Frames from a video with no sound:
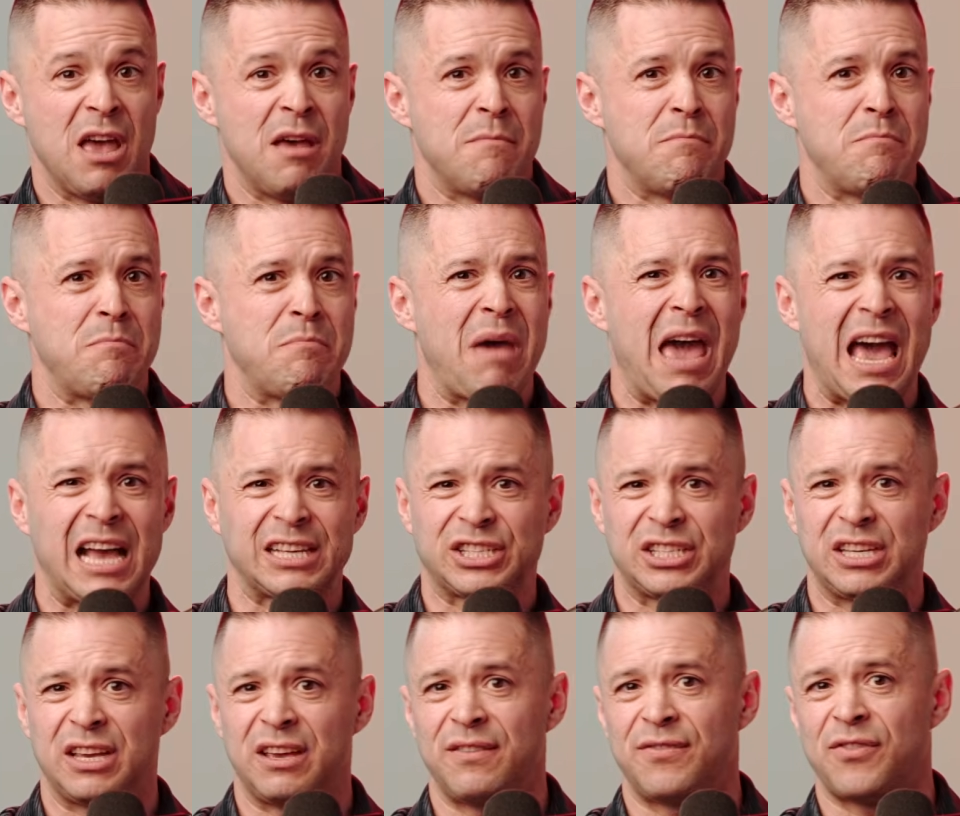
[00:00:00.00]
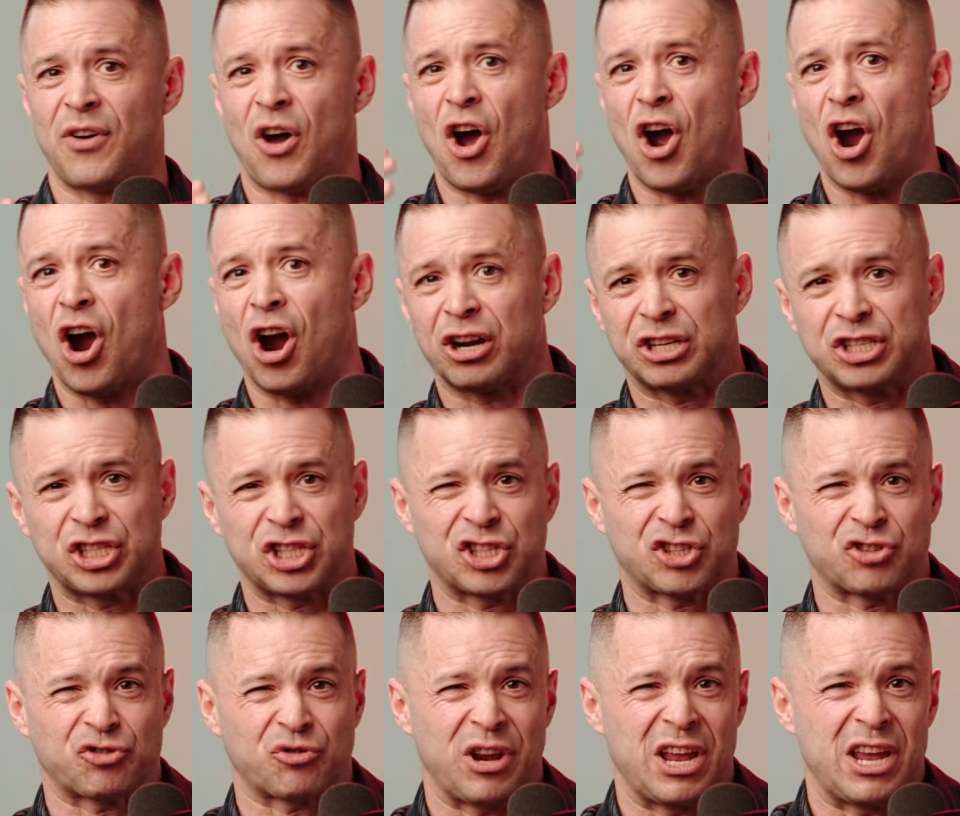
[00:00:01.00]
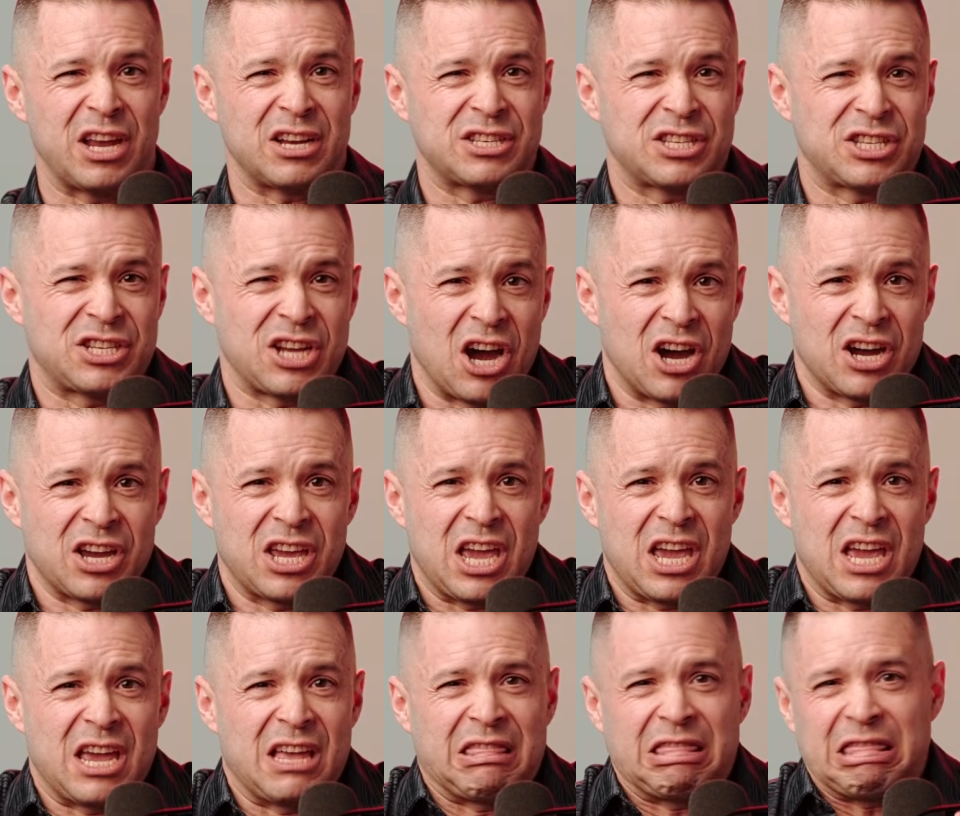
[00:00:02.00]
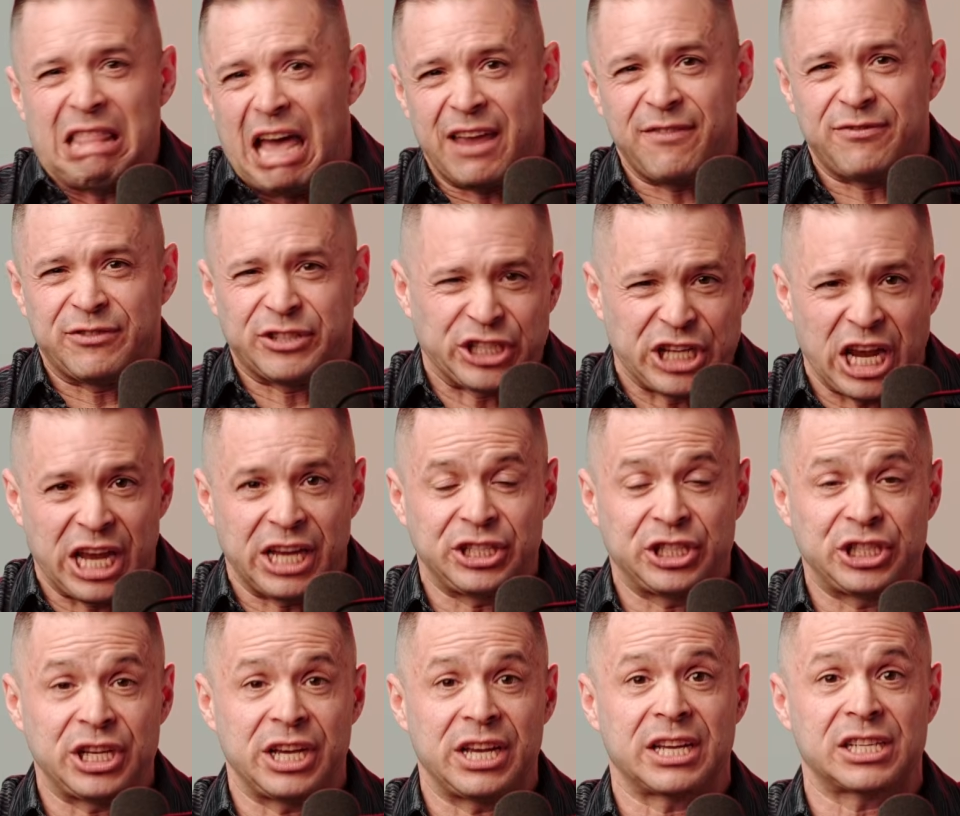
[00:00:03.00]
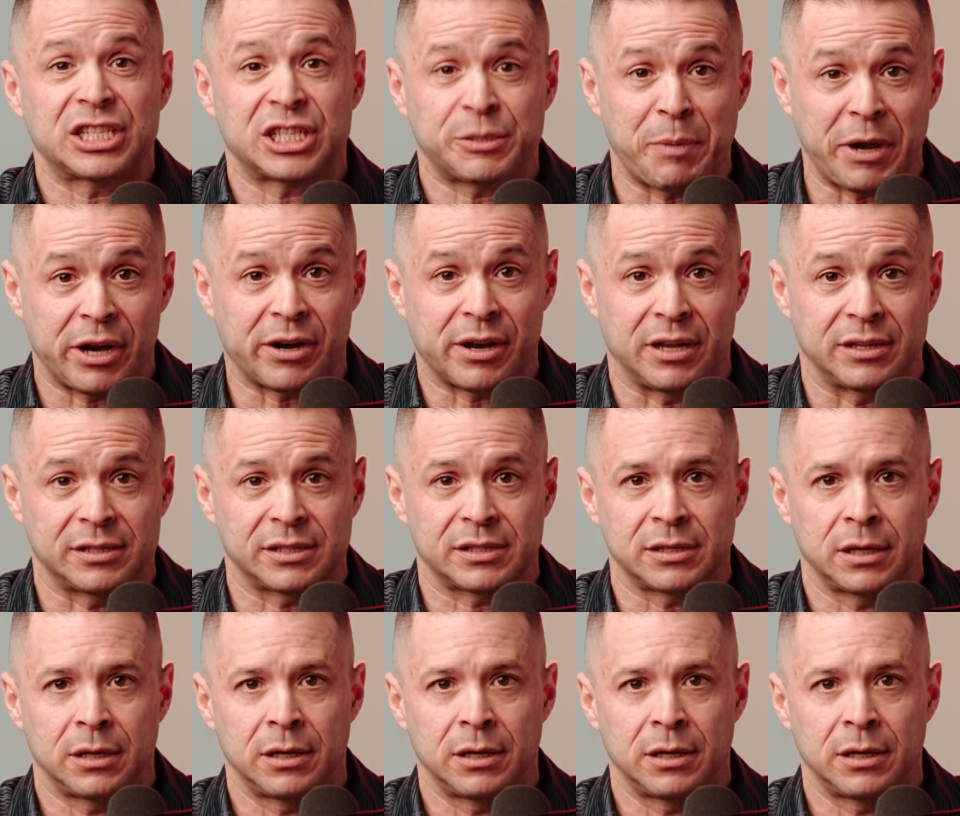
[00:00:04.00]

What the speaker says: massive, heartstring-tugging, life-changing experience.